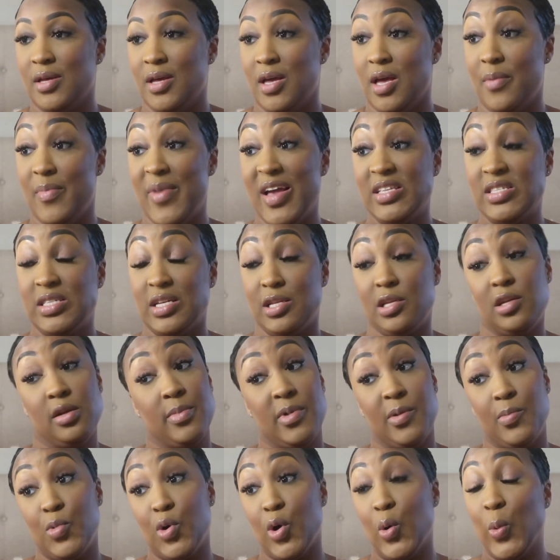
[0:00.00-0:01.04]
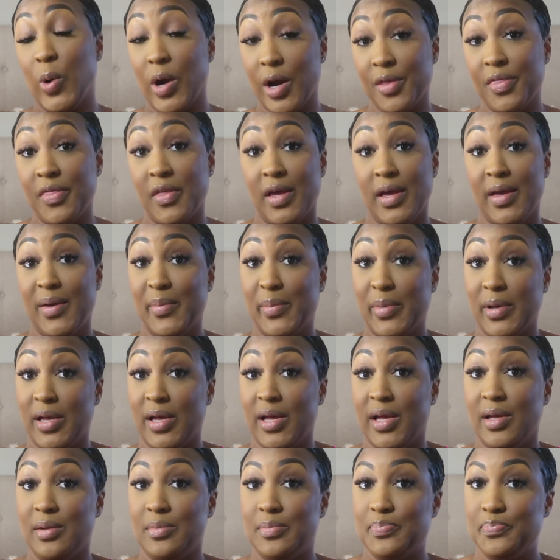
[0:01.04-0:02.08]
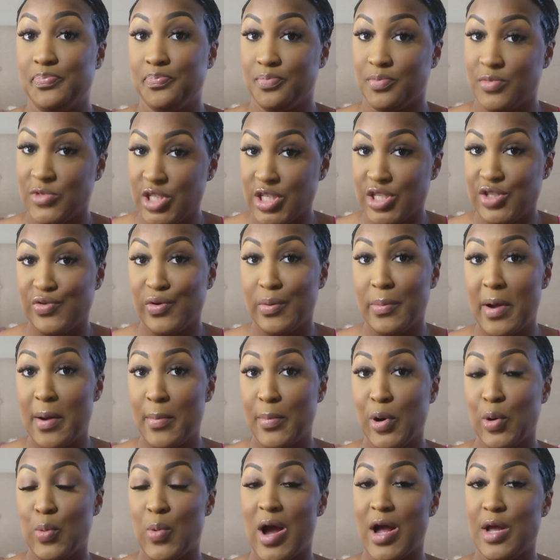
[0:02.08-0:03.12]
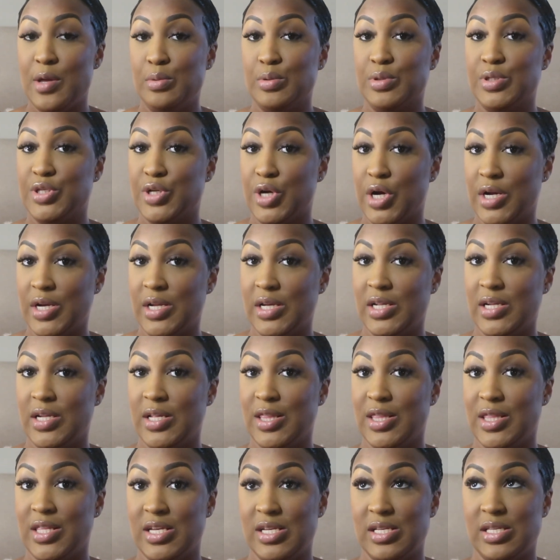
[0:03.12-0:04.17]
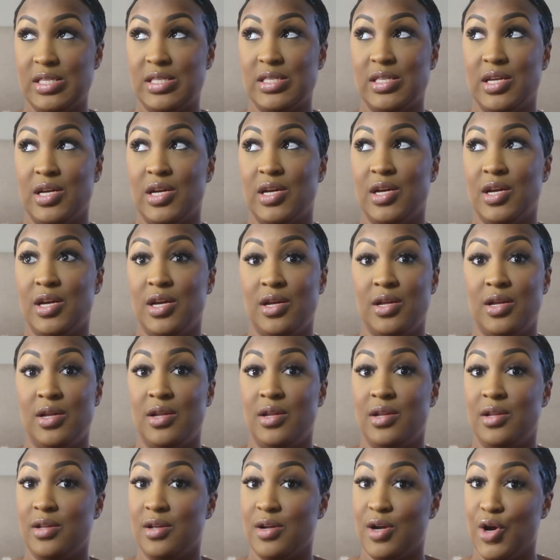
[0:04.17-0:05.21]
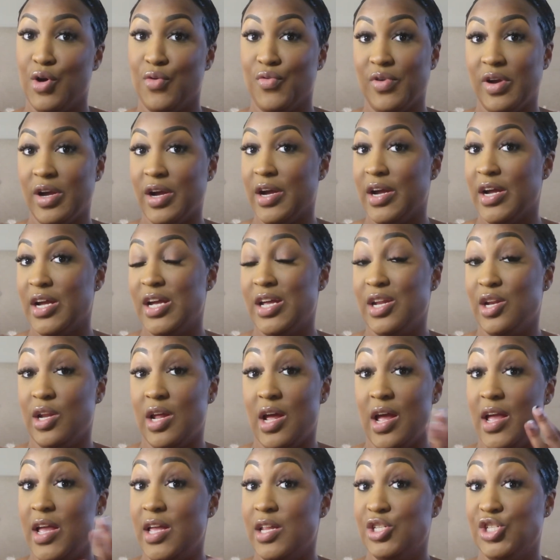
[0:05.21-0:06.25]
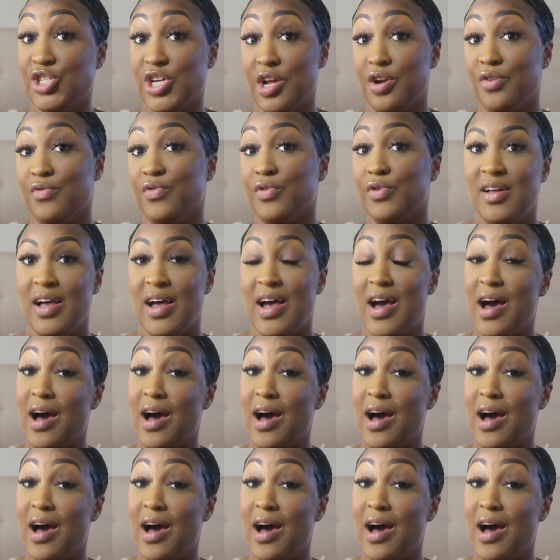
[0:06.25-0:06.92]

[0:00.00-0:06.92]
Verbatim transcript: It makes it a little bit more worth it, but just remember why you started this career in, in general.